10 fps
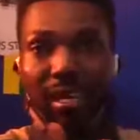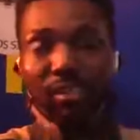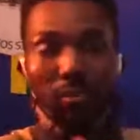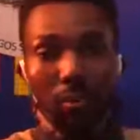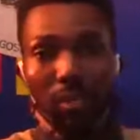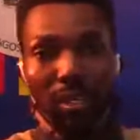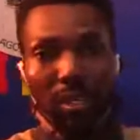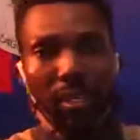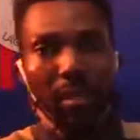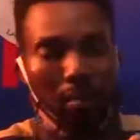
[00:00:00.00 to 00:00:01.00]
and smoothly.
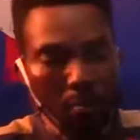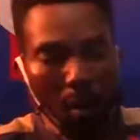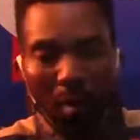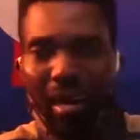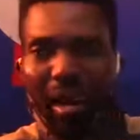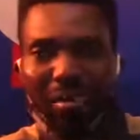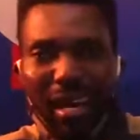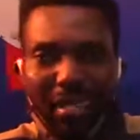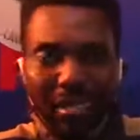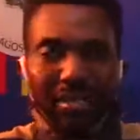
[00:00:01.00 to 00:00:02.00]
But without
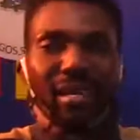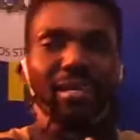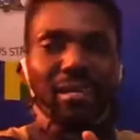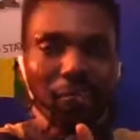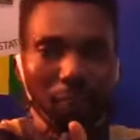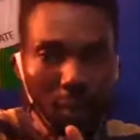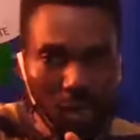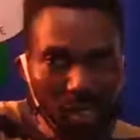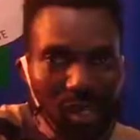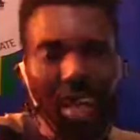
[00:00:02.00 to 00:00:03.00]
that, there is a
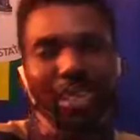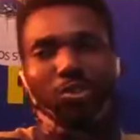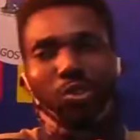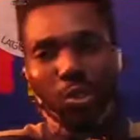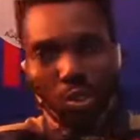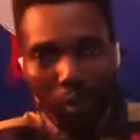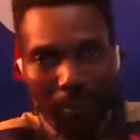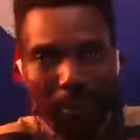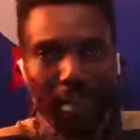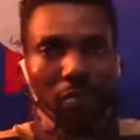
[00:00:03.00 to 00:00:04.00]
force trying to stop
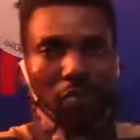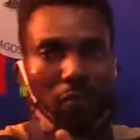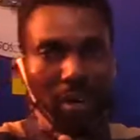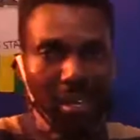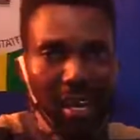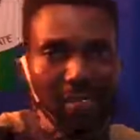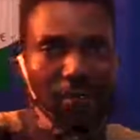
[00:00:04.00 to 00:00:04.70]
the movement. That's